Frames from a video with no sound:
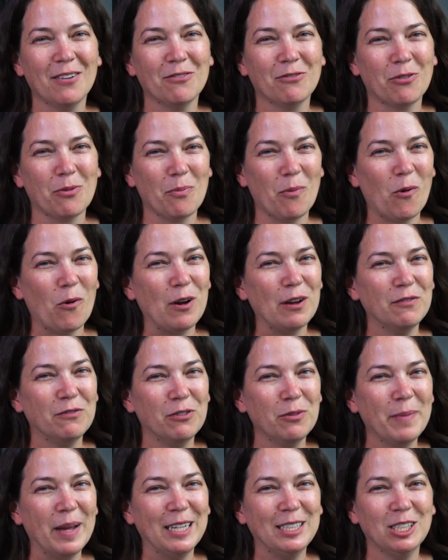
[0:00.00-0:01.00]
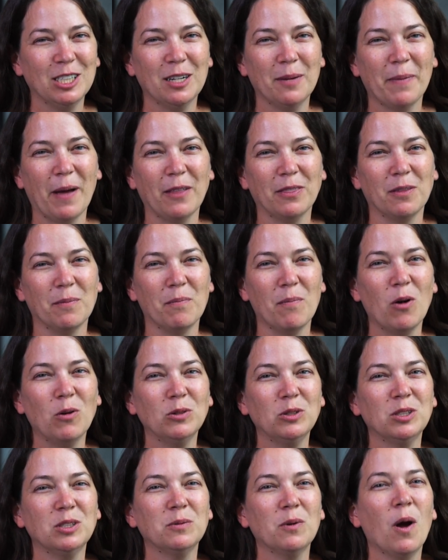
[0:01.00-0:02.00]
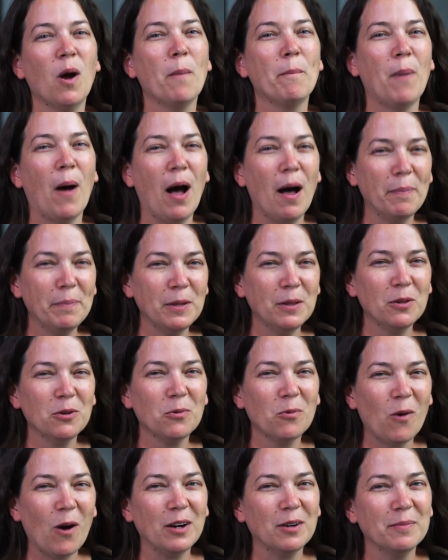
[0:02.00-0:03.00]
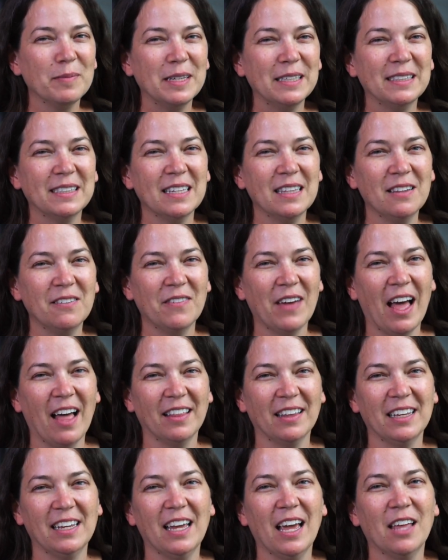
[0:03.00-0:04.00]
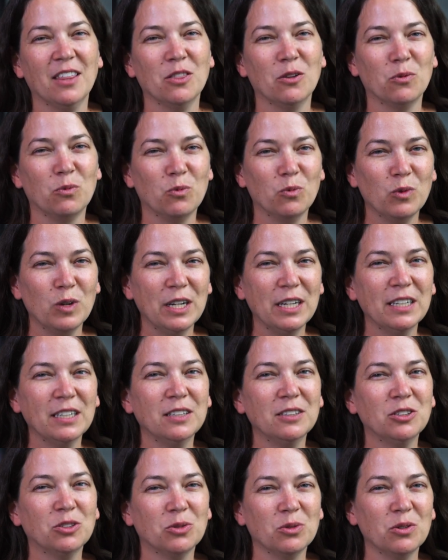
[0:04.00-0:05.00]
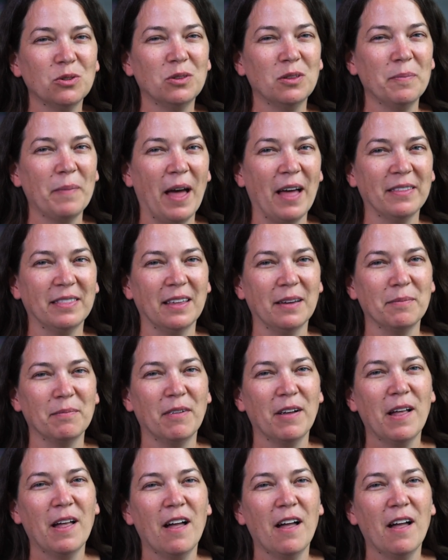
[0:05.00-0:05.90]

For more information about the most popular water myths in the valley and the real truth about them,